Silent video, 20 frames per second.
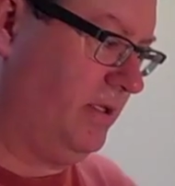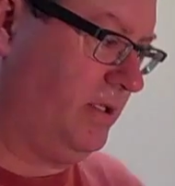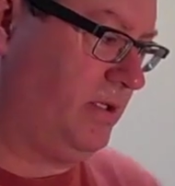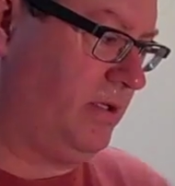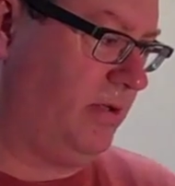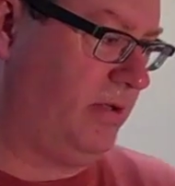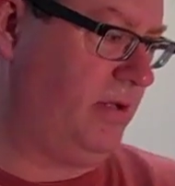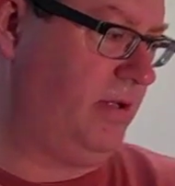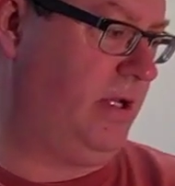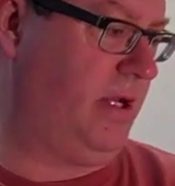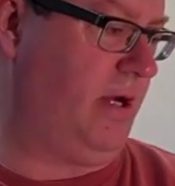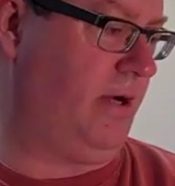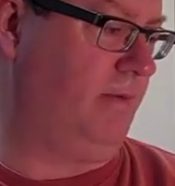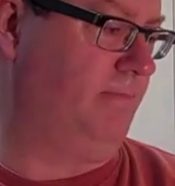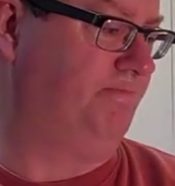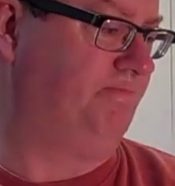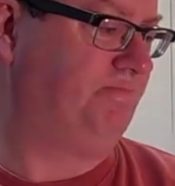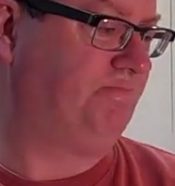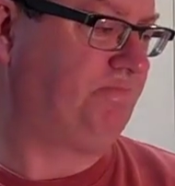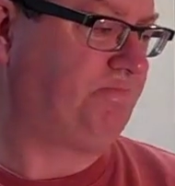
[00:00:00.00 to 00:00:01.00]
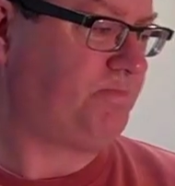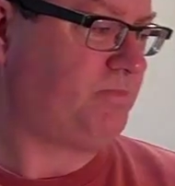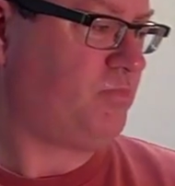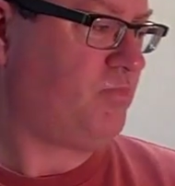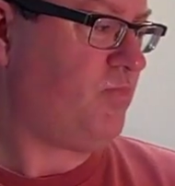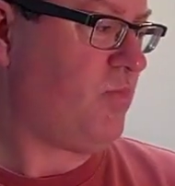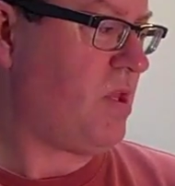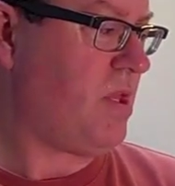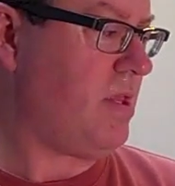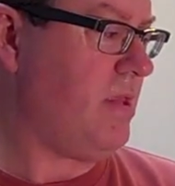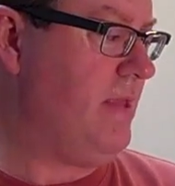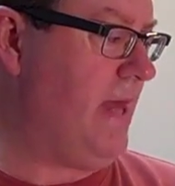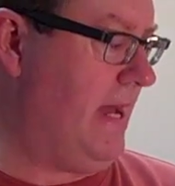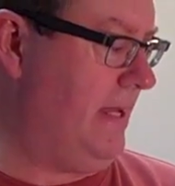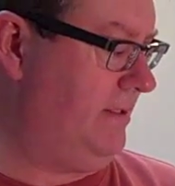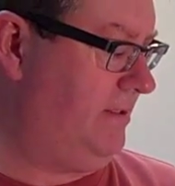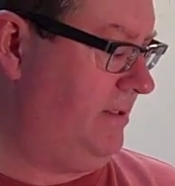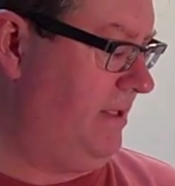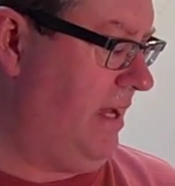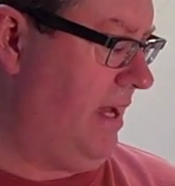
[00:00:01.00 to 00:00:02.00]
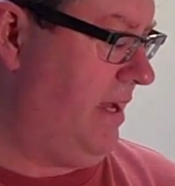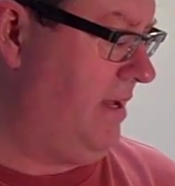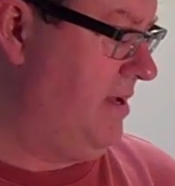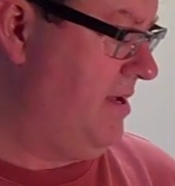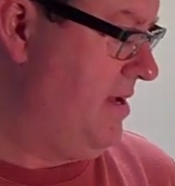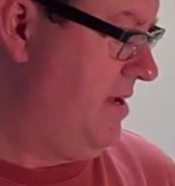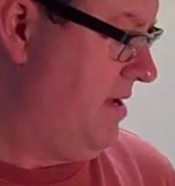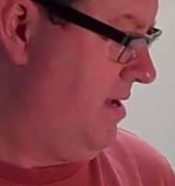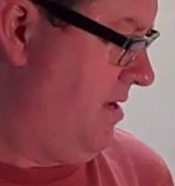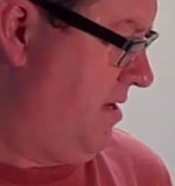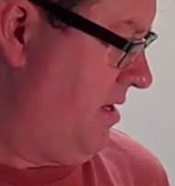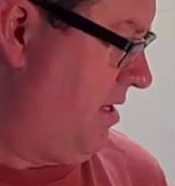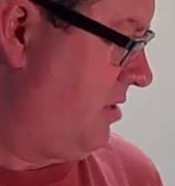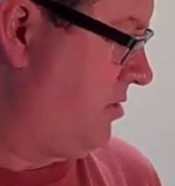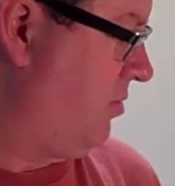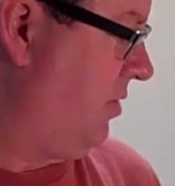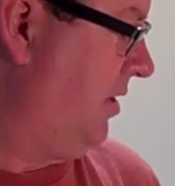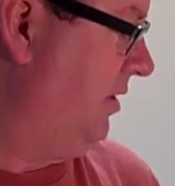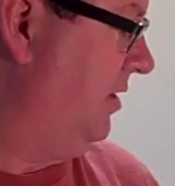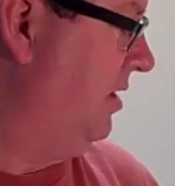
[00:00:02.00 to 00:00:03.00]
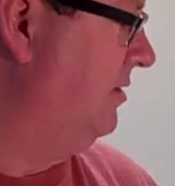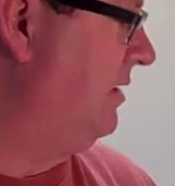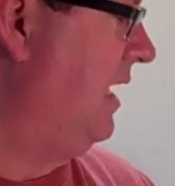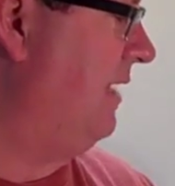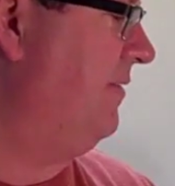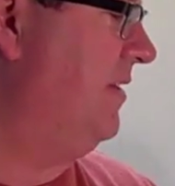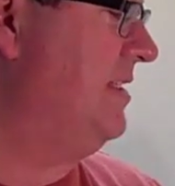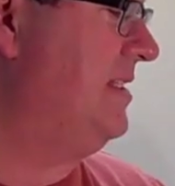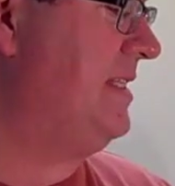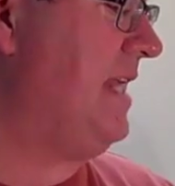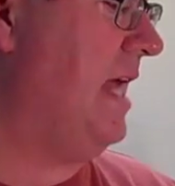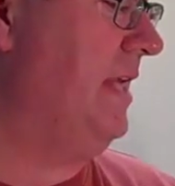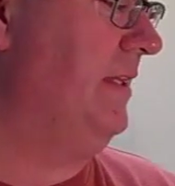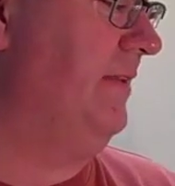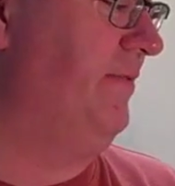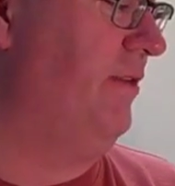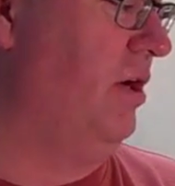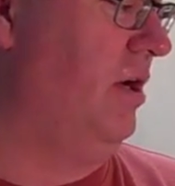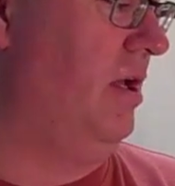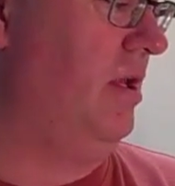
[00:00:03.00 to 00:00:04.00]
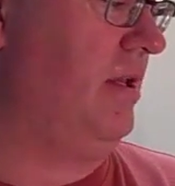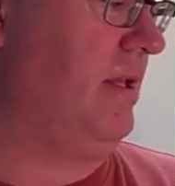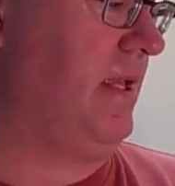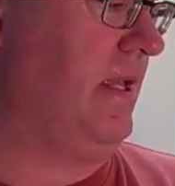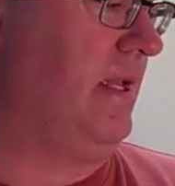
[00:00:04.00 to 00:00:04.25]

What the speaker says: I'll show you here. That according to David Sandoval,